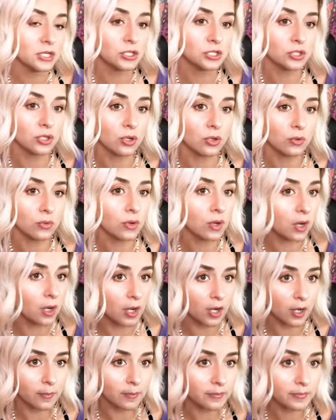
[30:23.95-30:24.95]
So
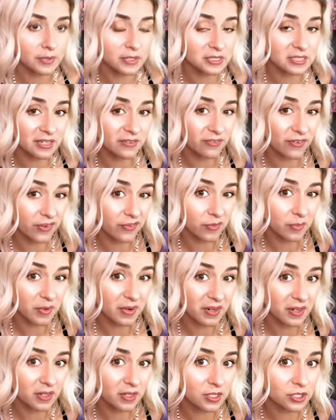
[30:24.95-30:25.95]
um, it's safe for
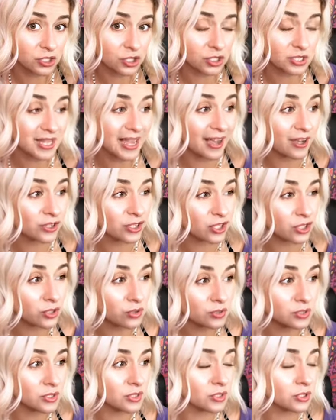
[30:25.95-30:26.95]
everybody. It's just how you
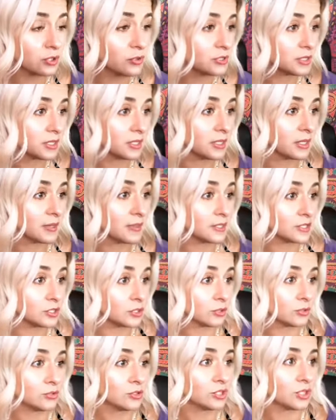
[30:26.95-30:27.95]
use it, use it and the
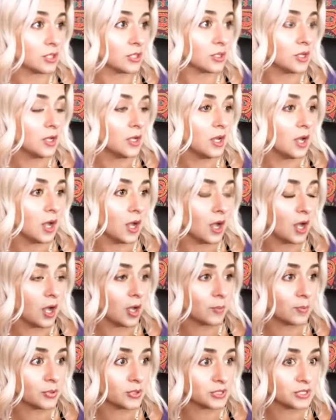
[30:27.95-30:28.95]
dilution
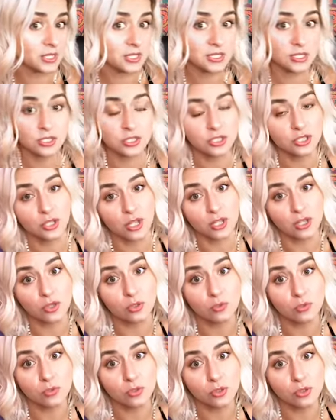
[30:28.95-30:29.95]
um, percentage that
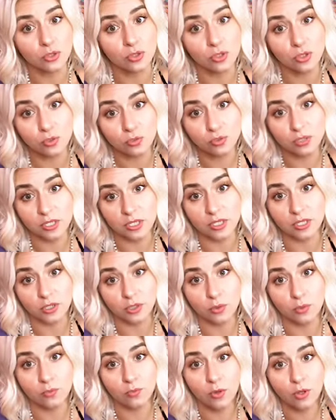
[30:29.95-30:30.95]
you use
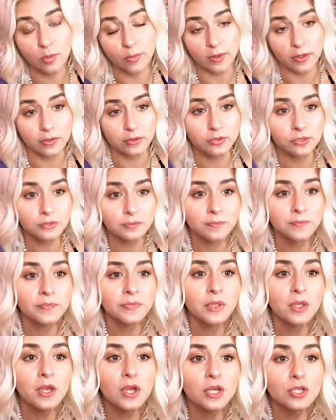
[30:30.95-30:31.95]
in your roller bottles.
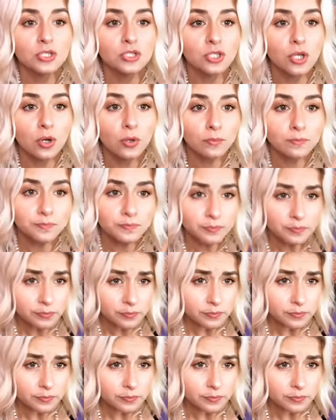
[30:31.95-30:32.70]
So